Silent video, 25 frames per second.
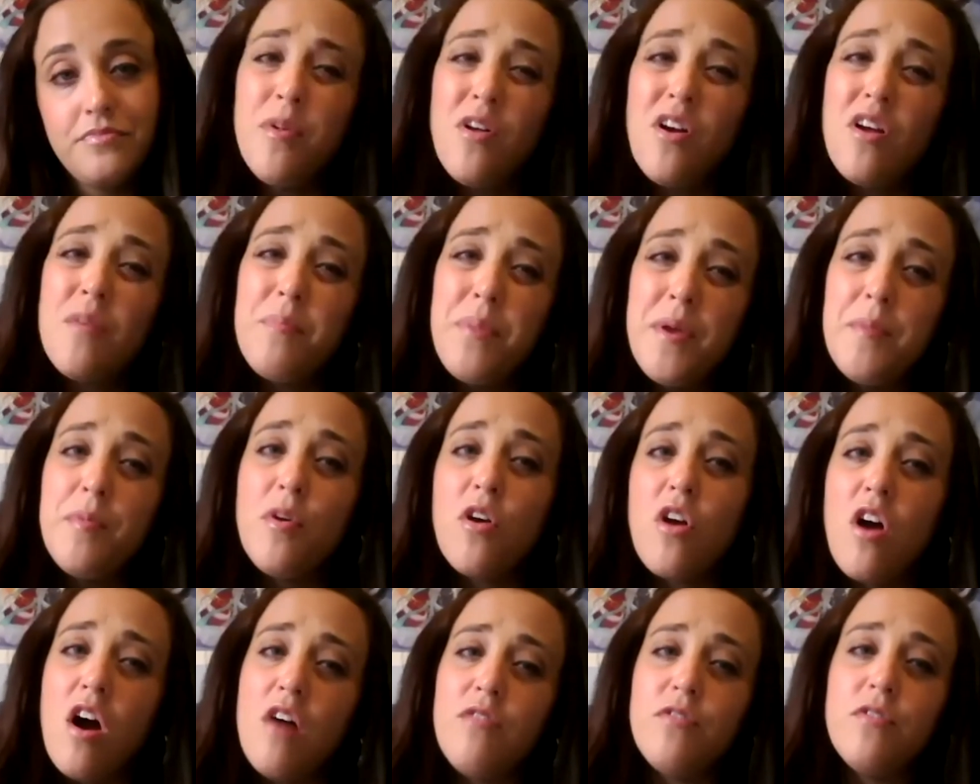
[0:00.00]
are
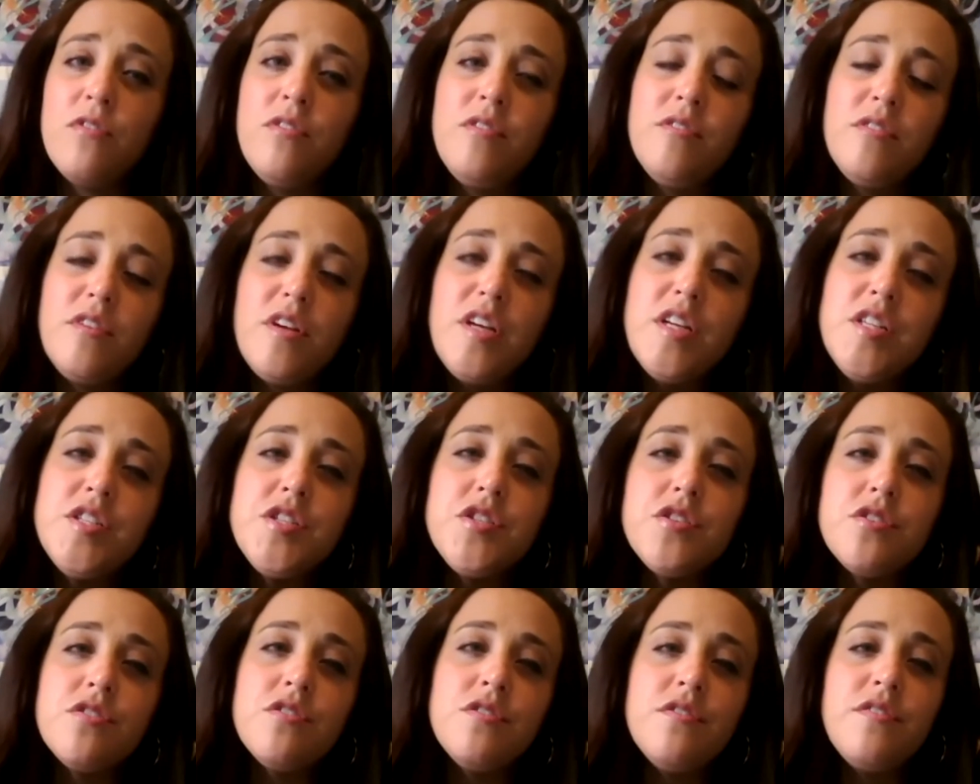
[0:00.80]
often
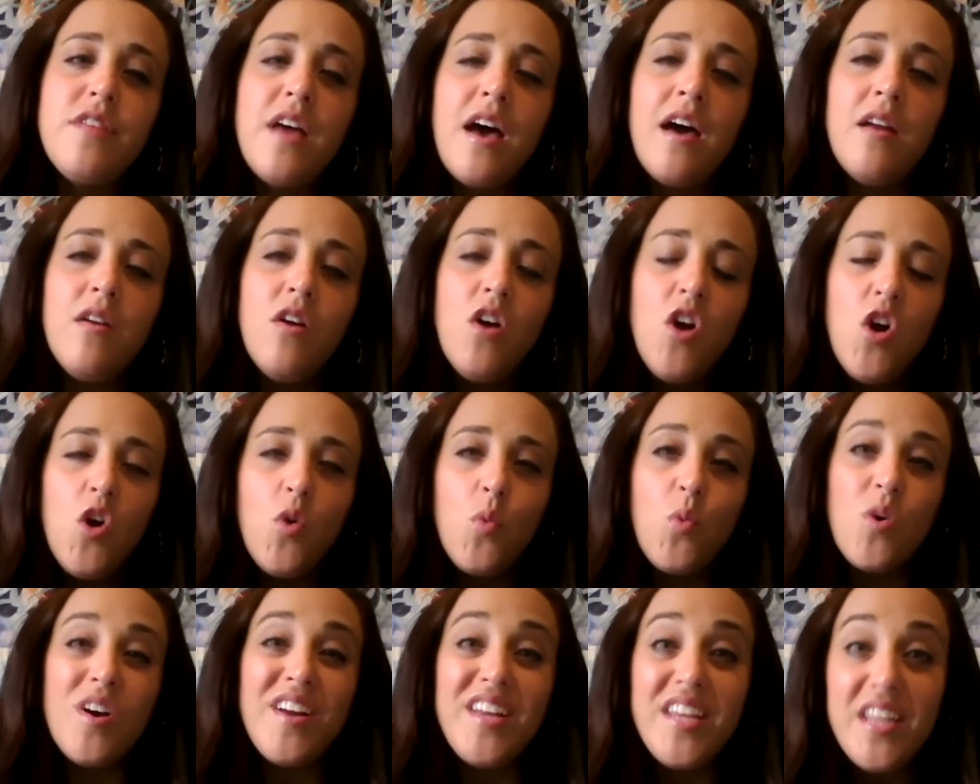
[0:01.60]
concerned that
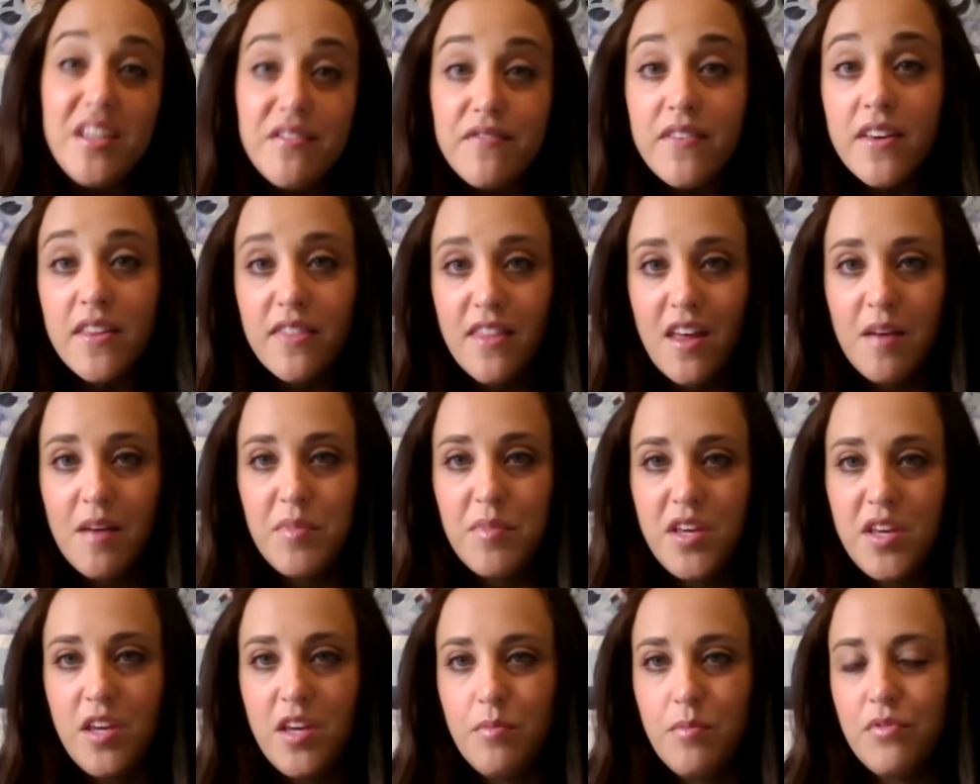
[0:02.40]
we're giving them a
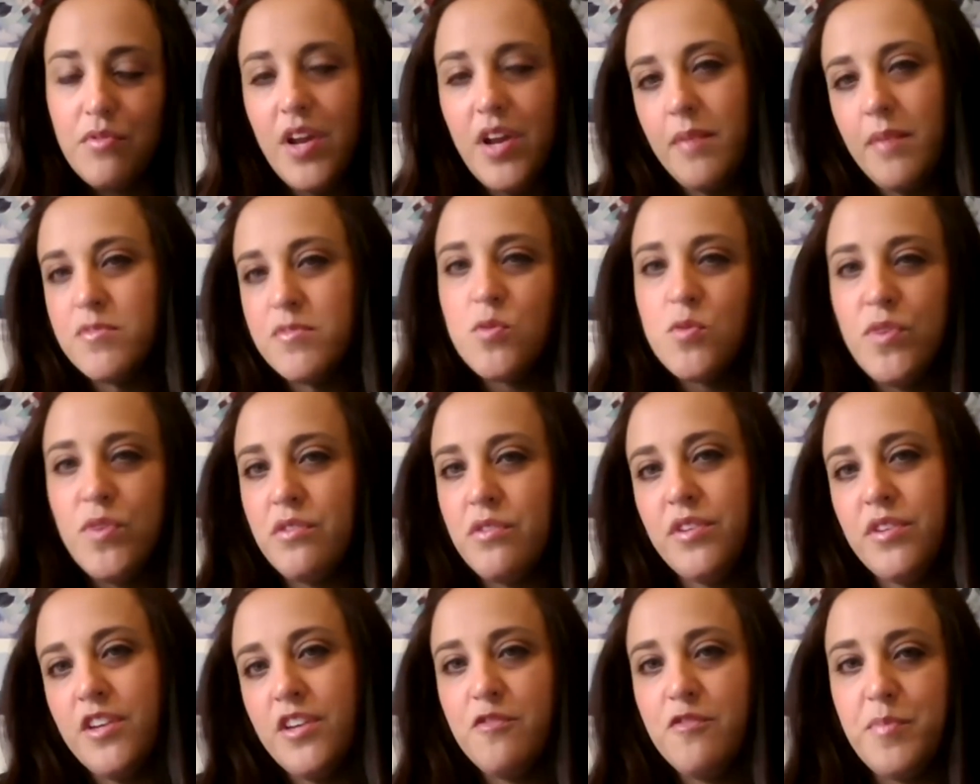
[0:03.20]
Hebrew name. So we don't
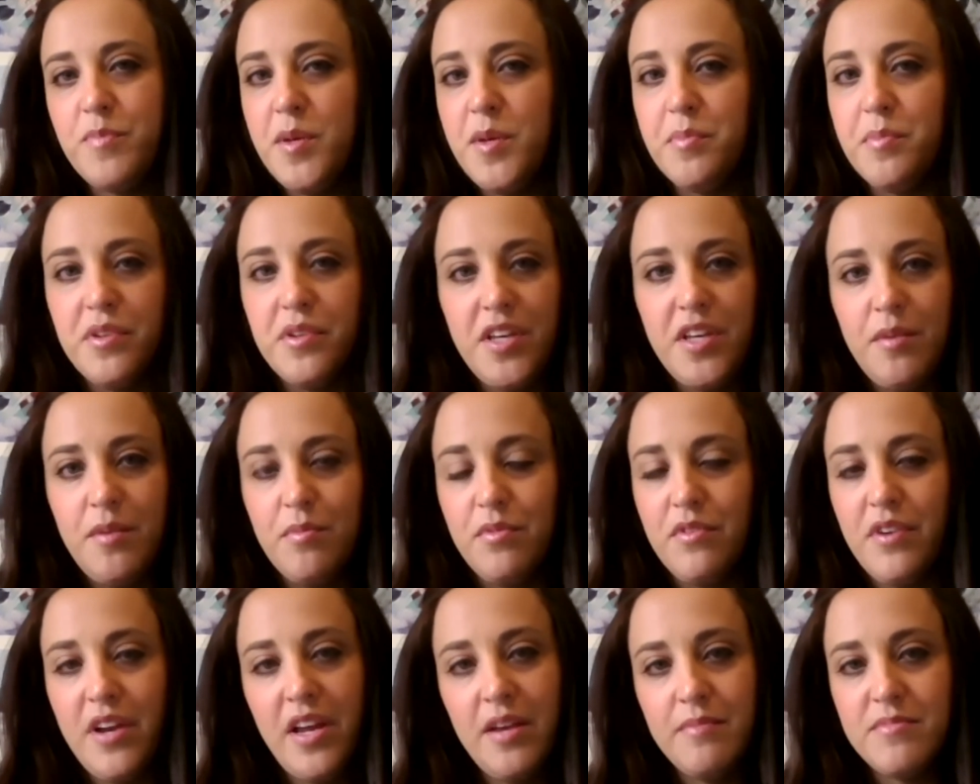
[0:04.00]
give people Hebrew
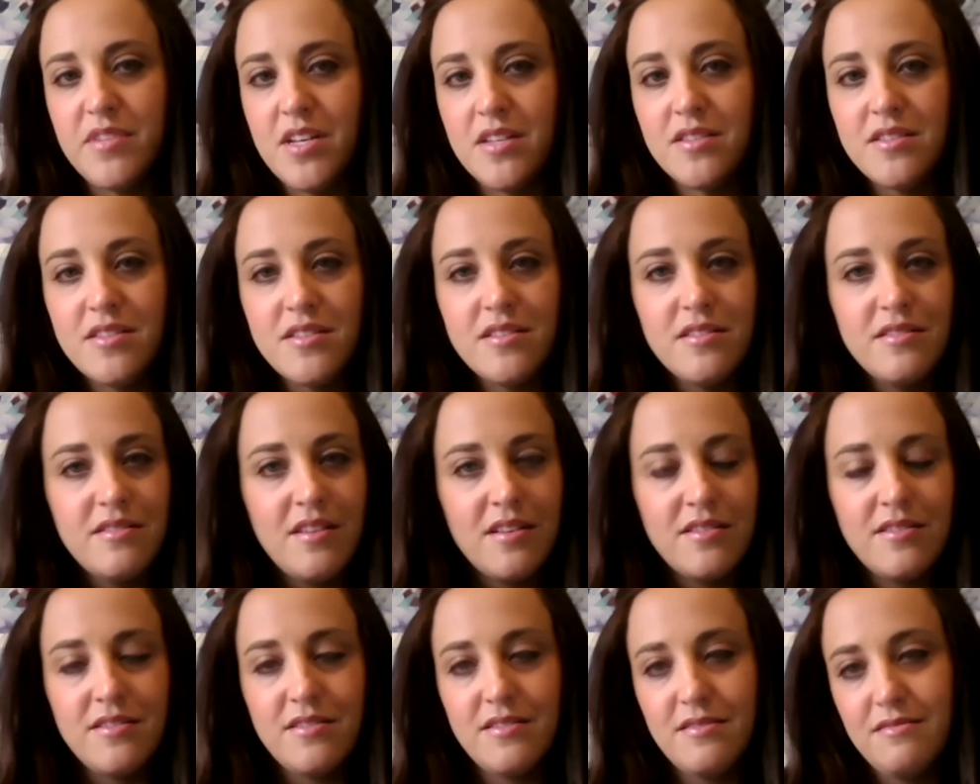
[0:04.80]
names. That's
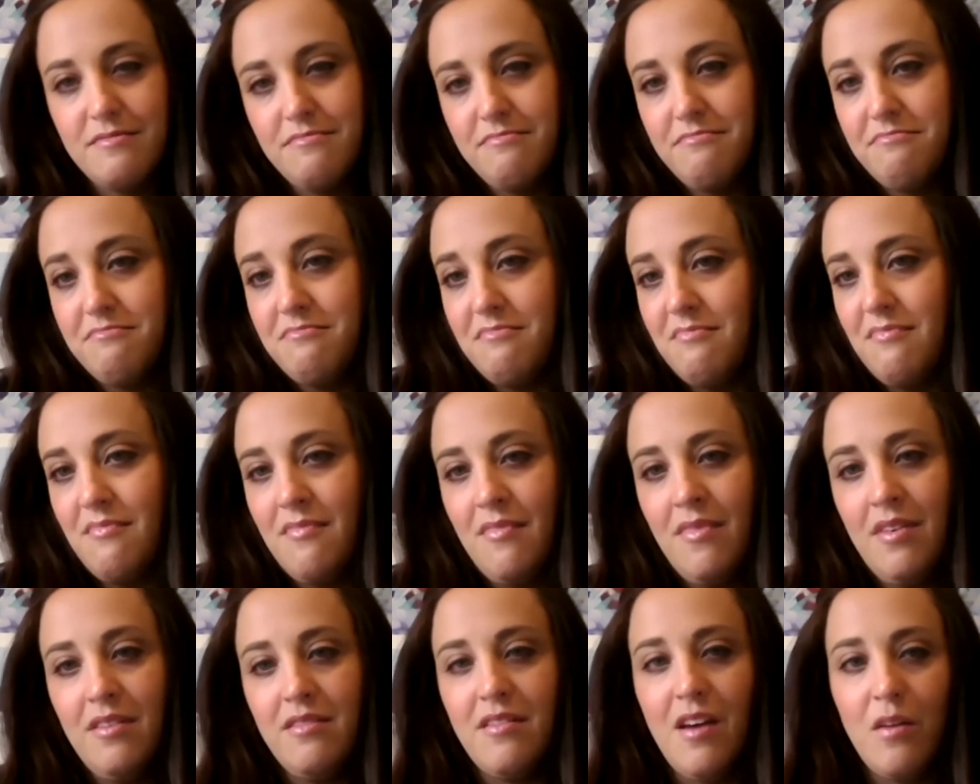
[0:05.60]

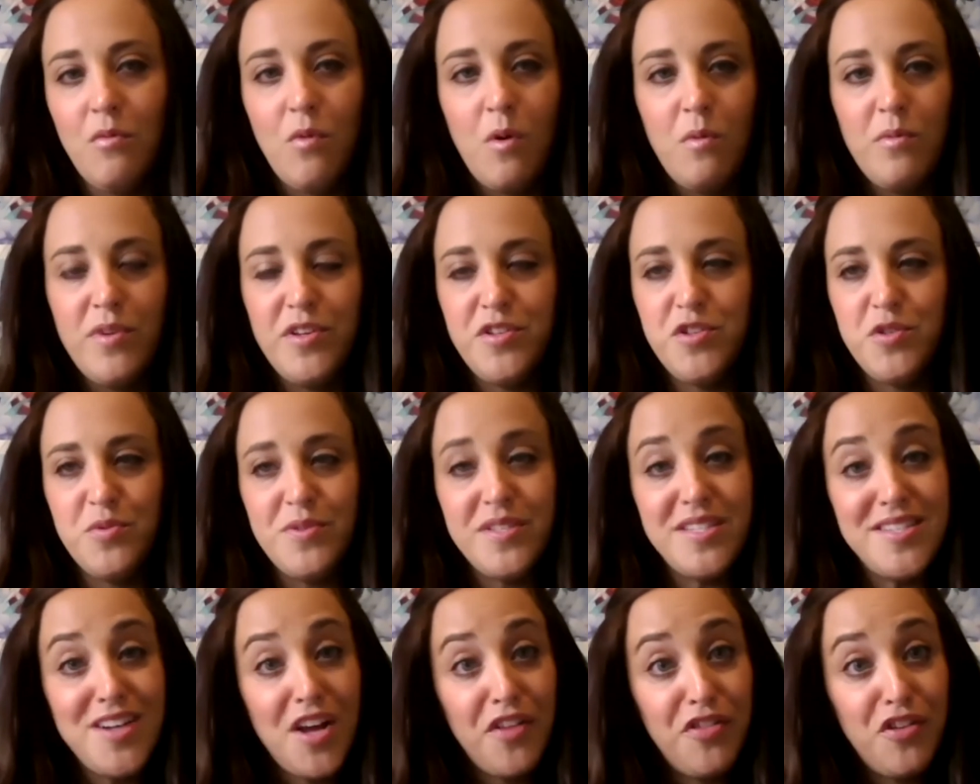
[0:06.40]
not what we do.
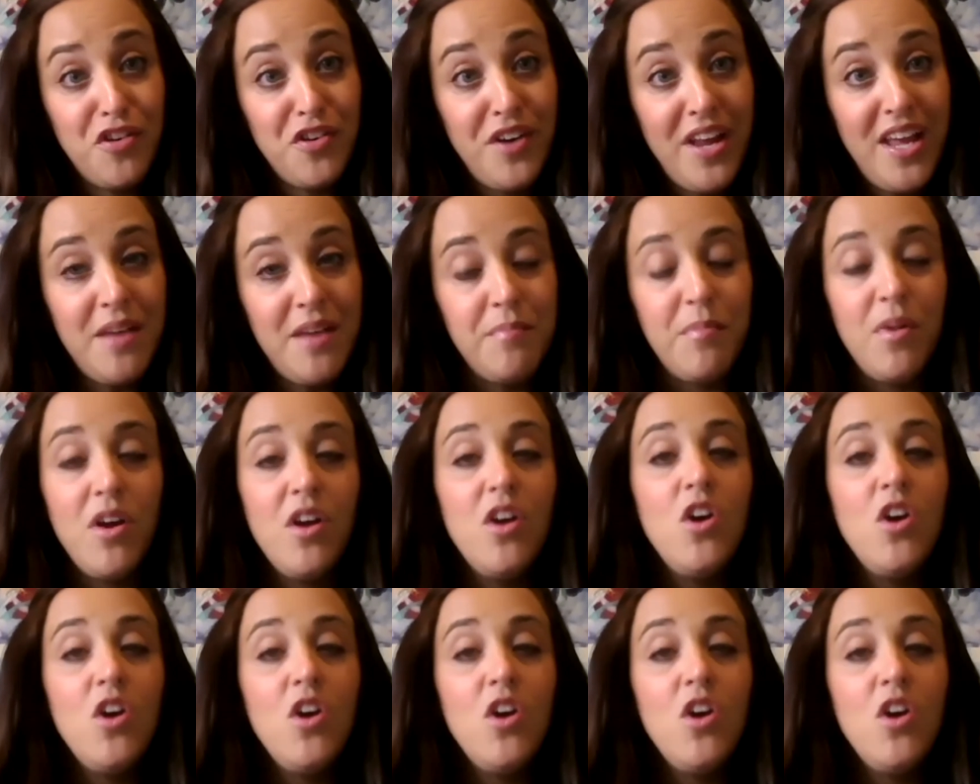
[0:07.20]
It's not their name.